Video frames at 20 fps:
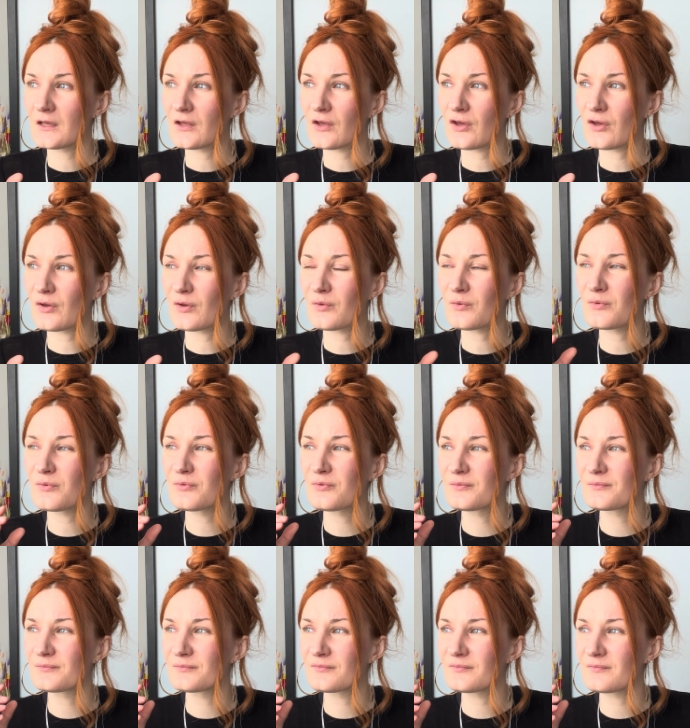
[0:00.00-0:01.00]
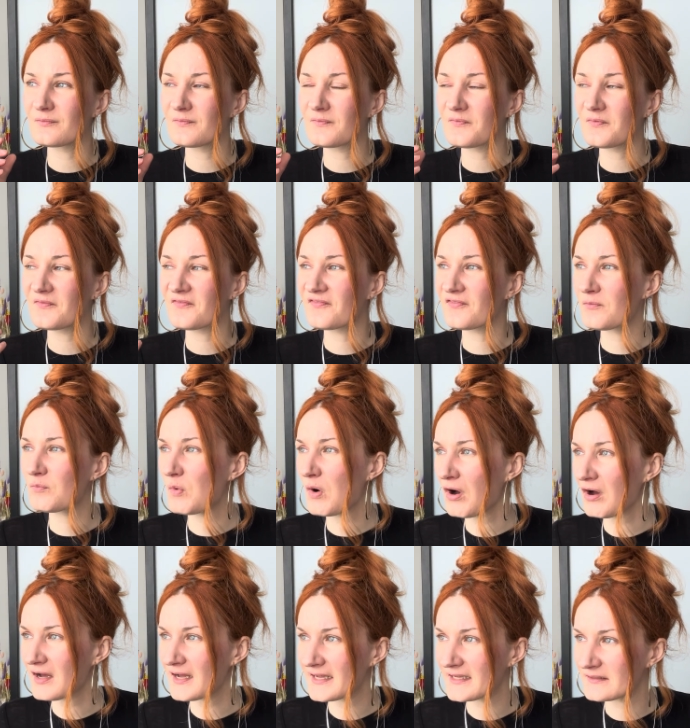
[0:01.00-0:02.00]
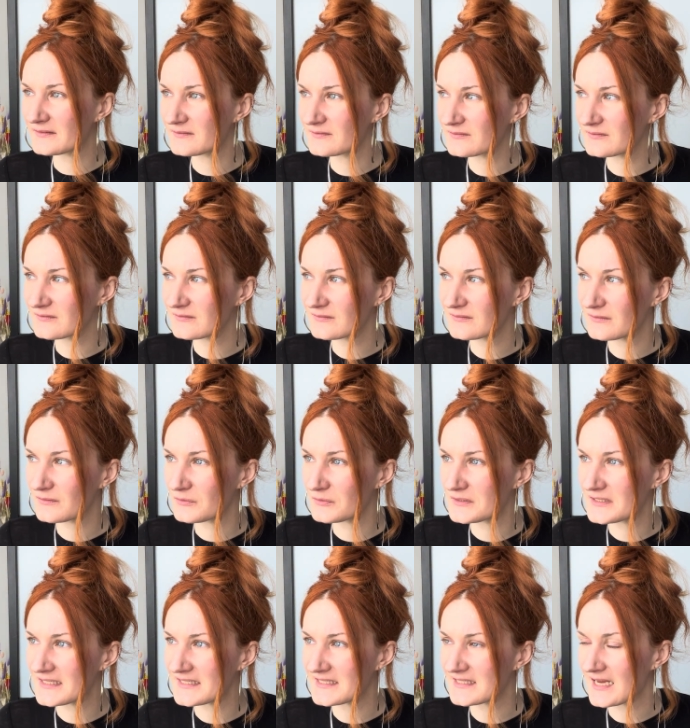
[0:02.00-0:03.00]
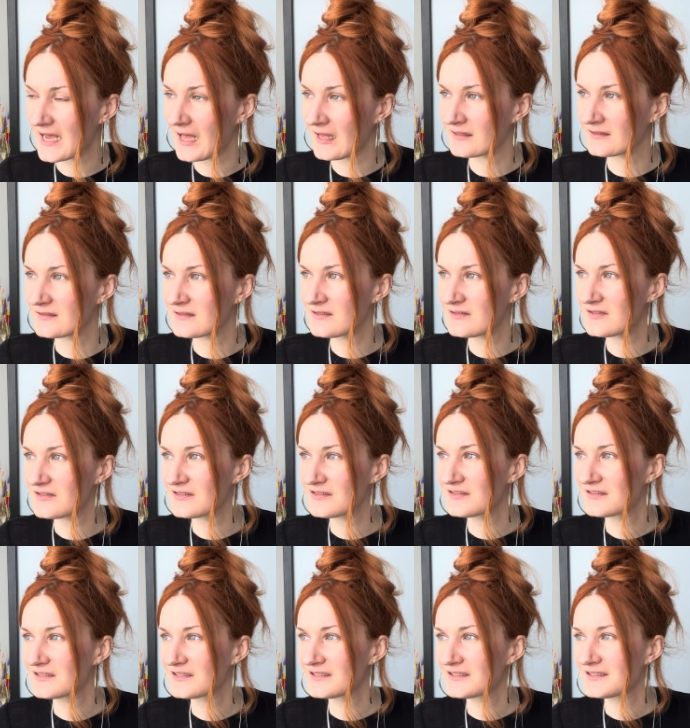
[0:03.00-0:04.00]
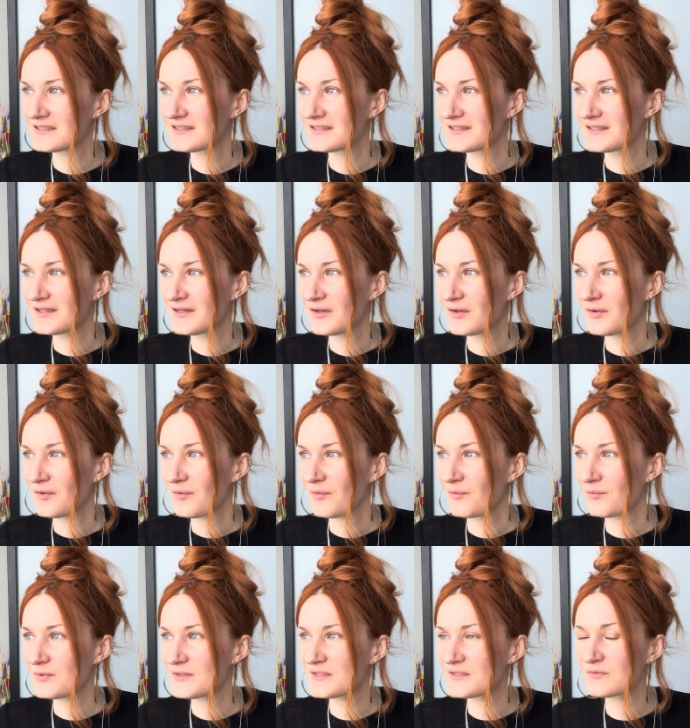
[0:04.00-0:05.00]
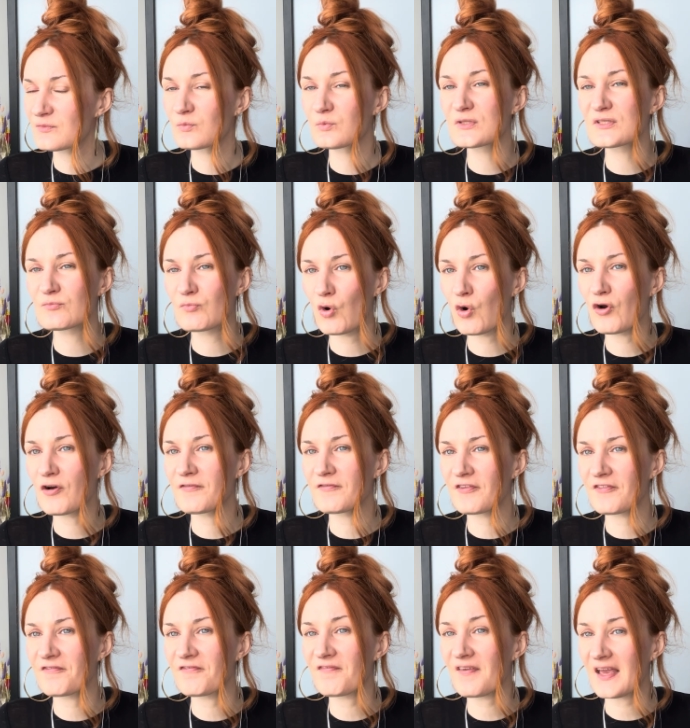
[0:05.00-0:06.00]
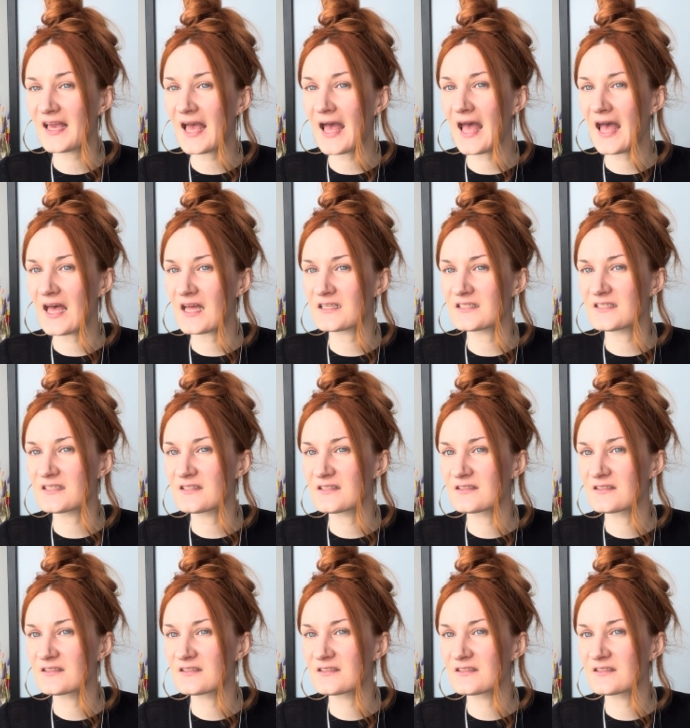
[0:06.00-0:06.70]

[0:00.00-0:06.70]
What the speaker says: who, from what I understand, was more of a figurehead.